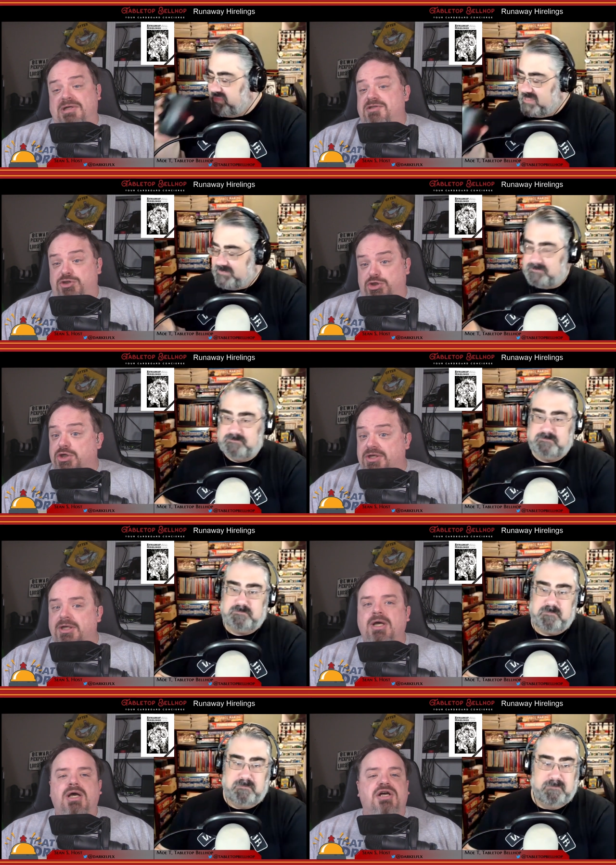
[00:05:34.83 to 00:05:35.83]
Speaker 1: and
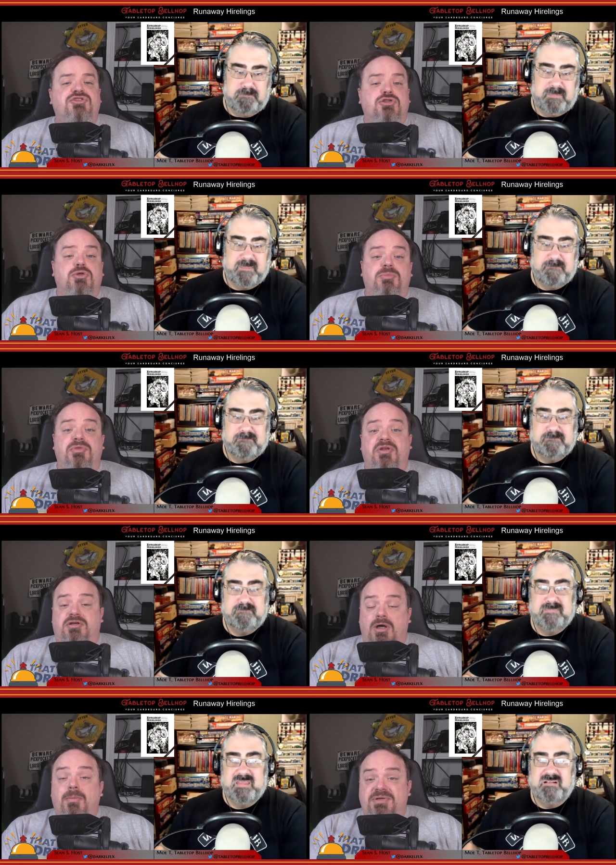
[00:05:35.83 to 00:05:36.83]
should assume
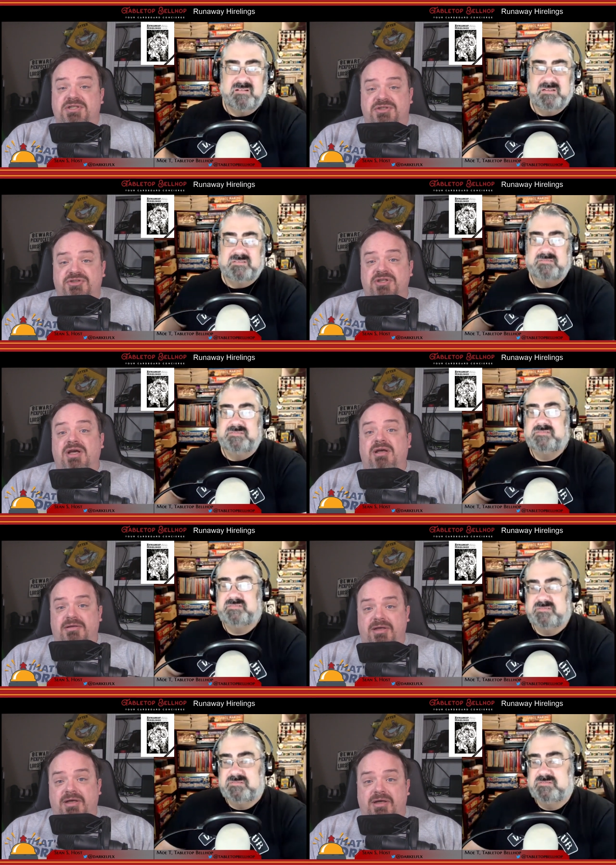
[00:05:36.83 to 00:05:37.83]
that competence
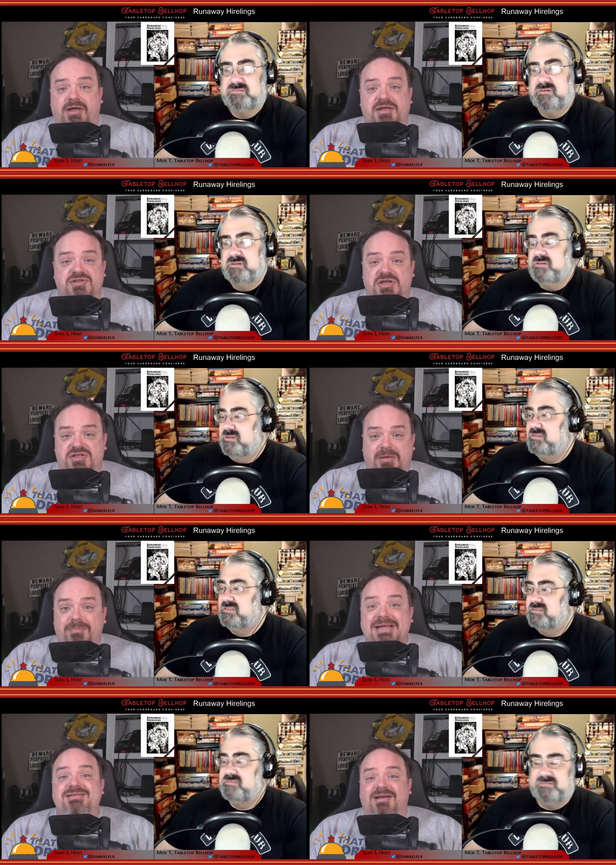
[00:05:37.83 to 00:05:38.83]
uh, is, is a
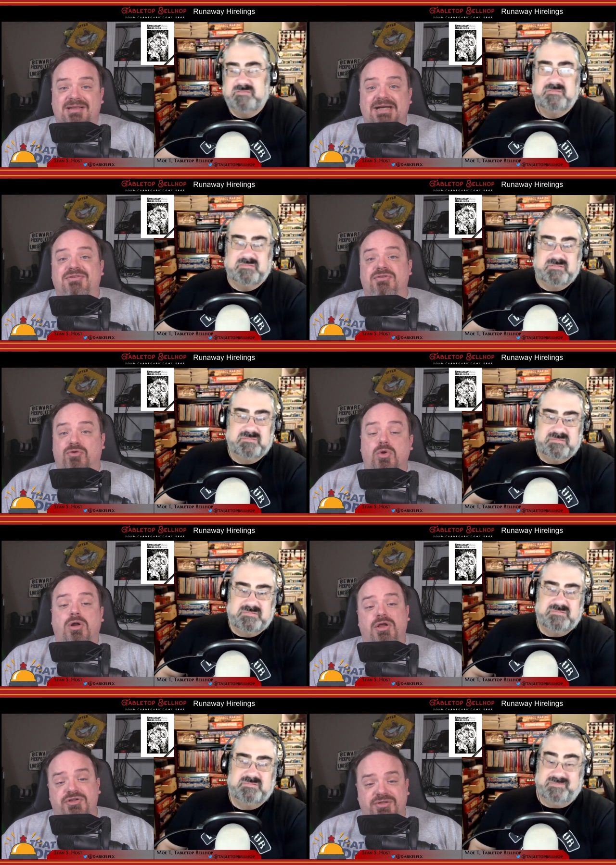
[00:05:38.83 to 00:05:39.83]
basic level
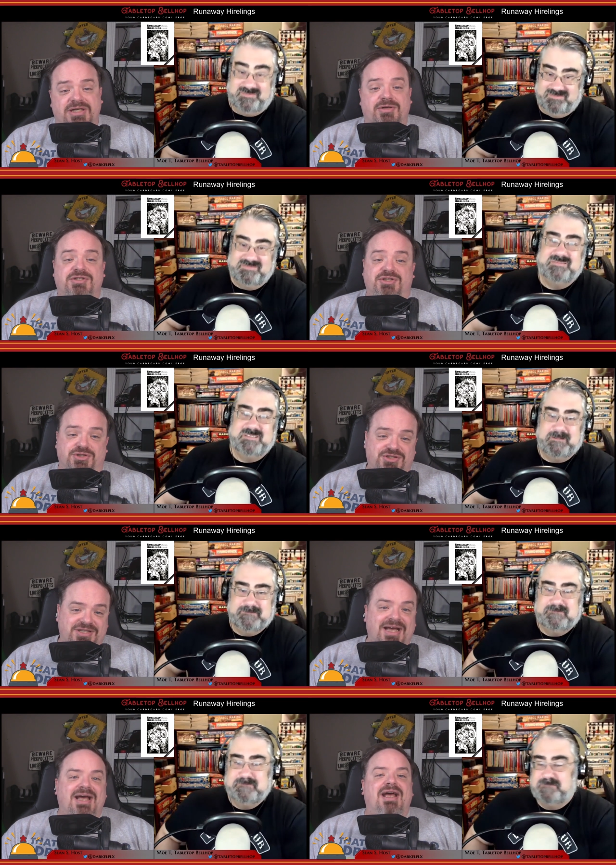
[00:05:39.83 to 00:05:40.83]
for all your
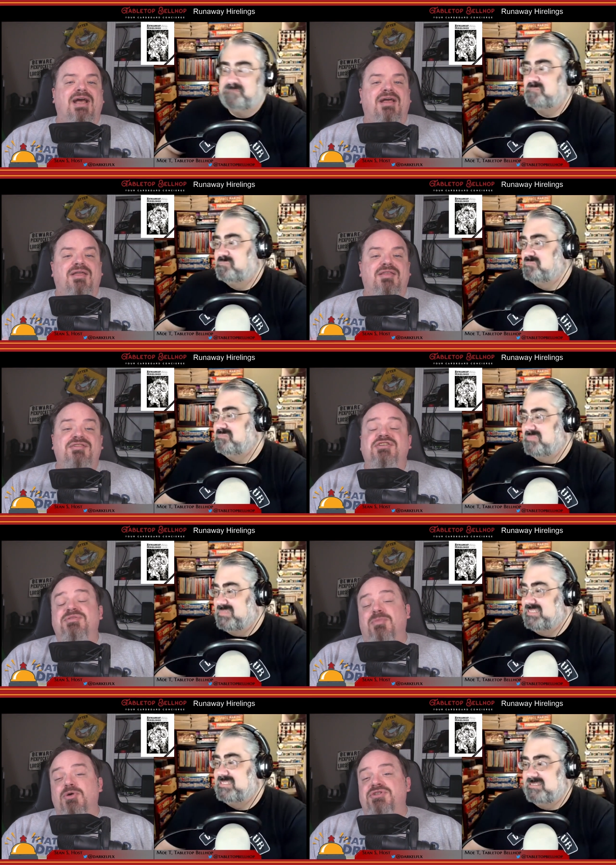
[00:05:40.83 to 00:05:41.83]
characters, this
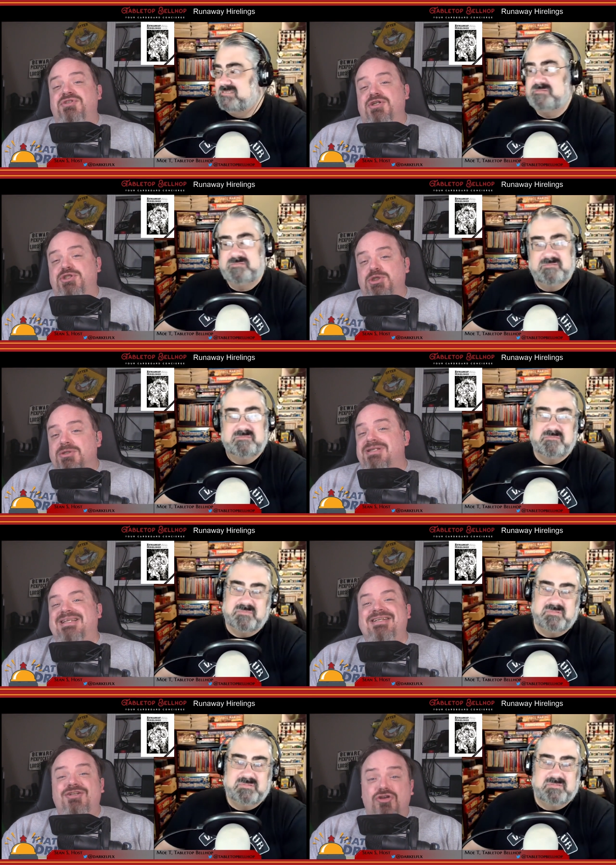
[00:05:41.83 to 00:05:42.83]
is most
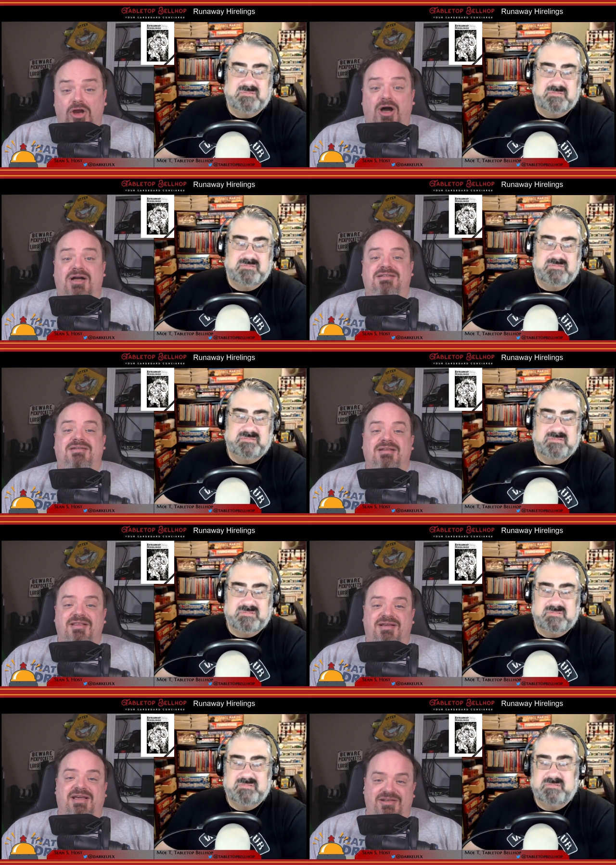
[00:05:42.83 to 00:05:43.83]
assuredly not
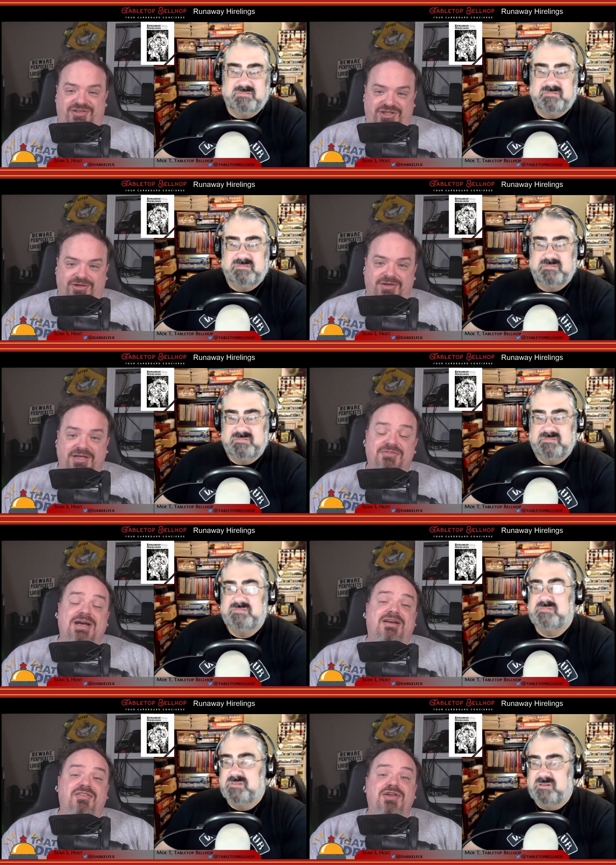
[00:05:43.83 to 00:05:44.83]
the case here. In
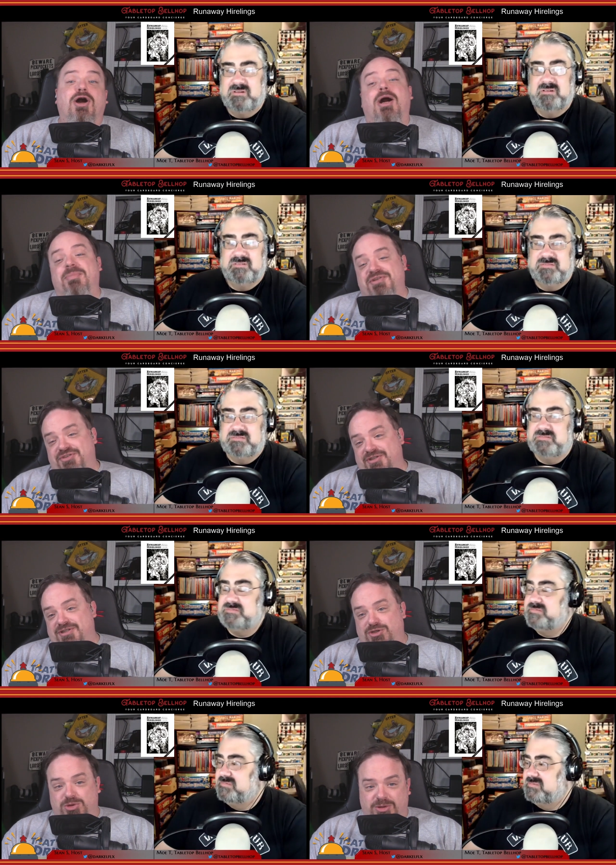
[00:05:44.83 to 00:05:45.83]
fact, the opposite
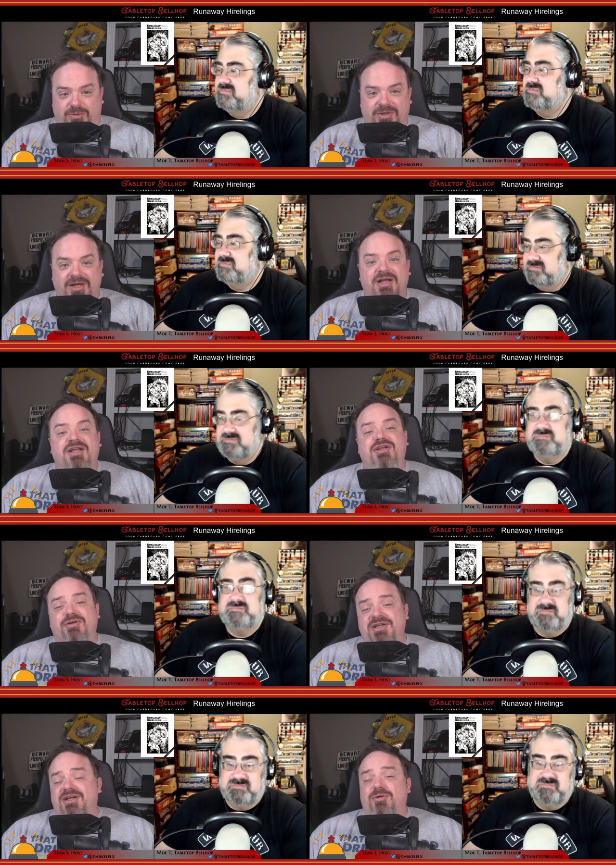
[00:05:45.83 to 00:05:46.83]
is true.
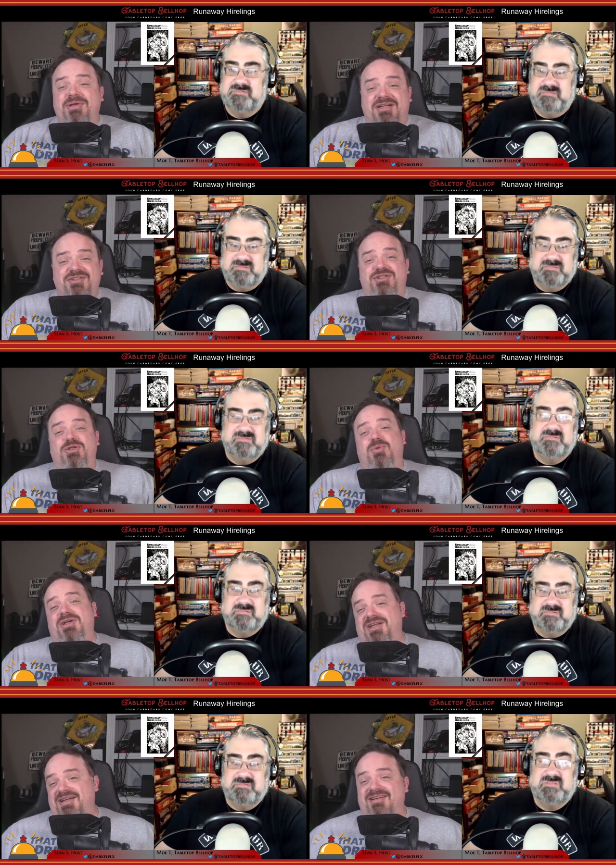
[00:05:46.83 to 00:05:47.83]
You're here because you
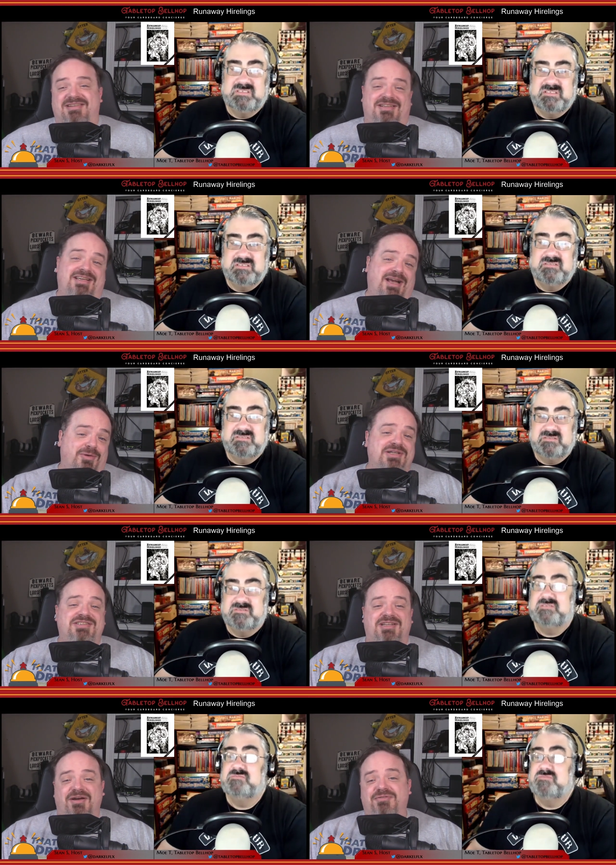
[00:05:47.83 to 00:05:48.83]
were needed to
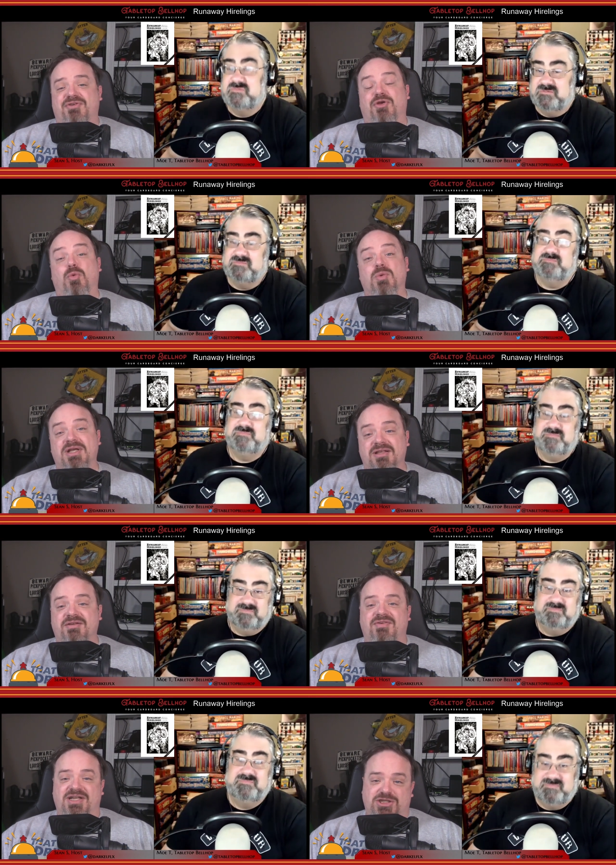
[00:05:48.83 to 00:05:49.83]
carry stuff for the mm.
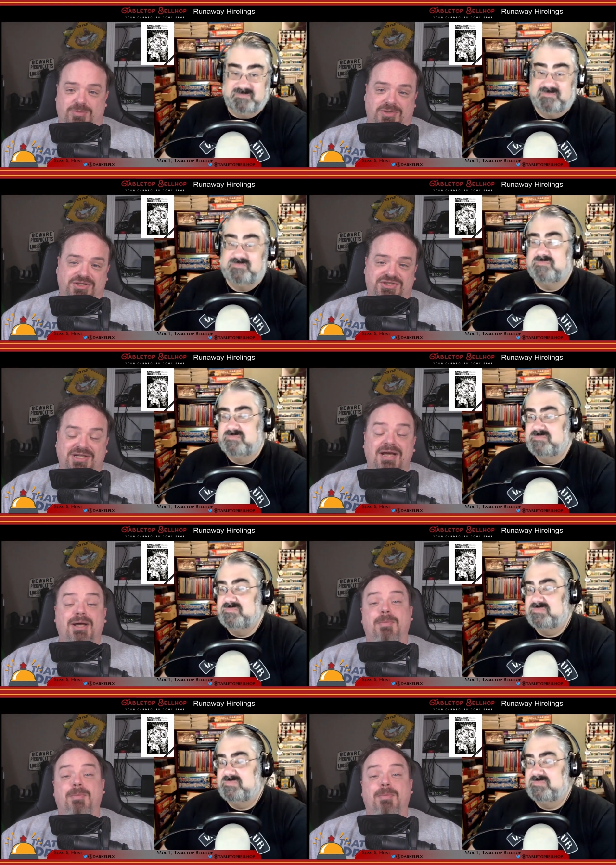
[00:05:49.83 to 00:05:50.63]
real adventurers,